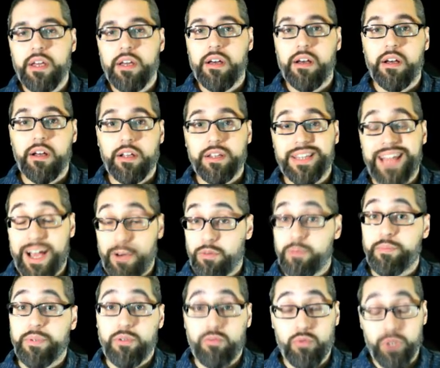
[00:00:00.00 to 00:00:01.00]
that
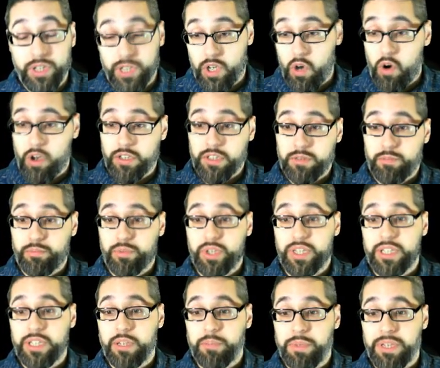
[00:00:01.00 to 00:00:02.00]
would be really awesome
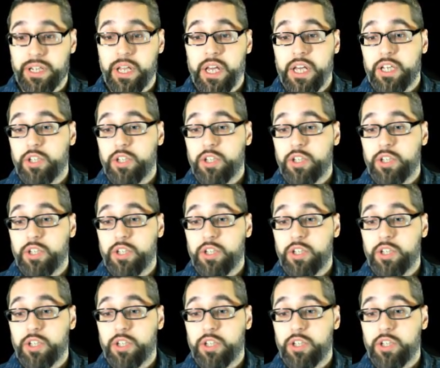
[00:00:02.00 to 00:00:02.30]
bringing them in.